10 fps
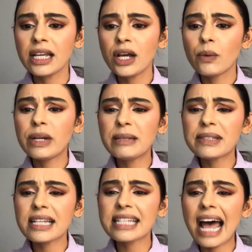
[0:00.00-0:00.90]
William
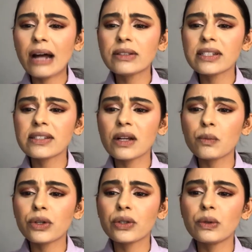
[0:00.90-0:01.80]
says, how does
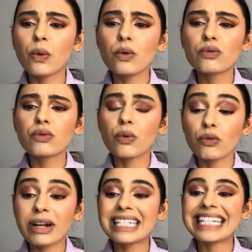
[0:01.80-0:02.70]
someone who
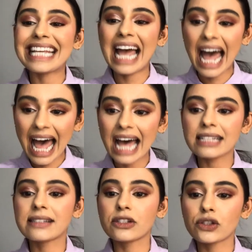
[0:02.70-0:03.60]
already
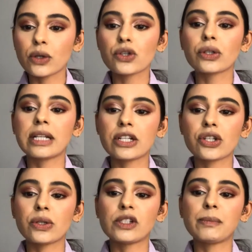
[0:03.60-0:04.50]
has social
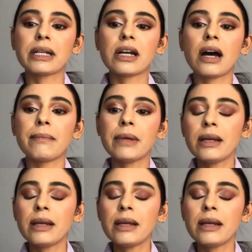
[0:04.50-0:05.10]
issues become,